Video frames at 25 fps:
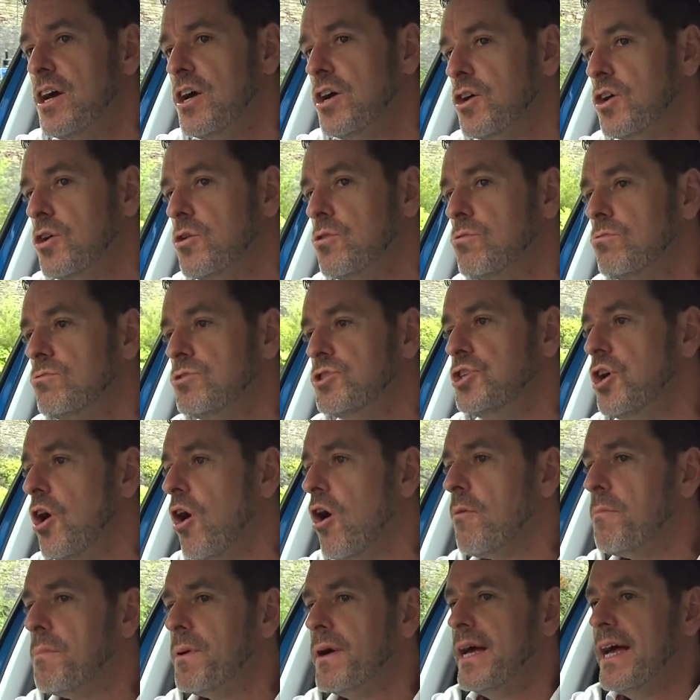cool
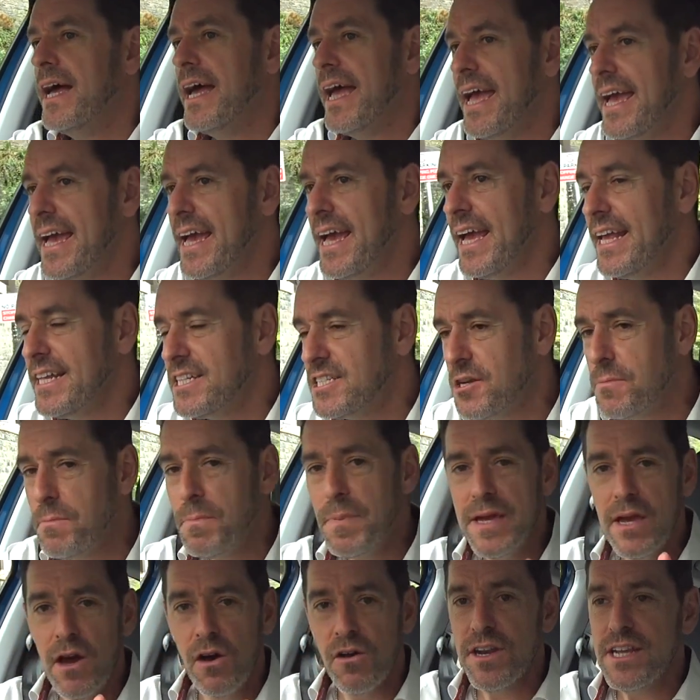job. To
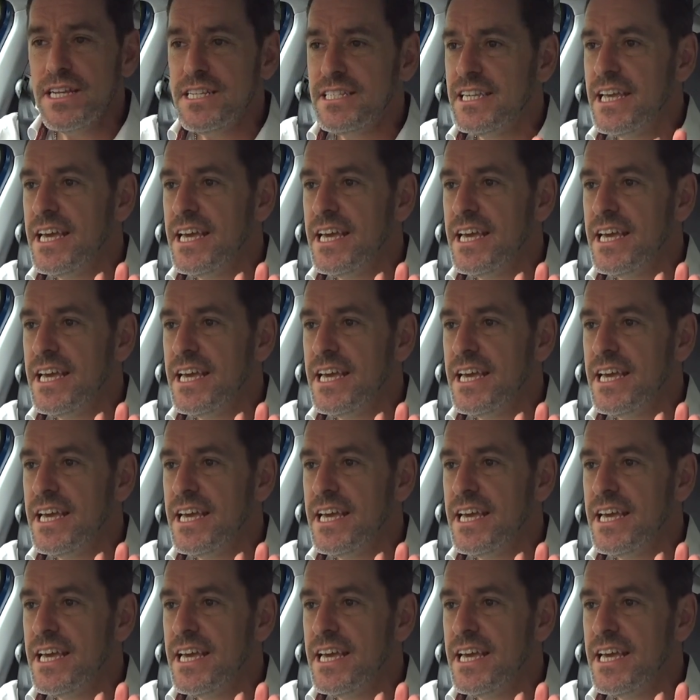be honest,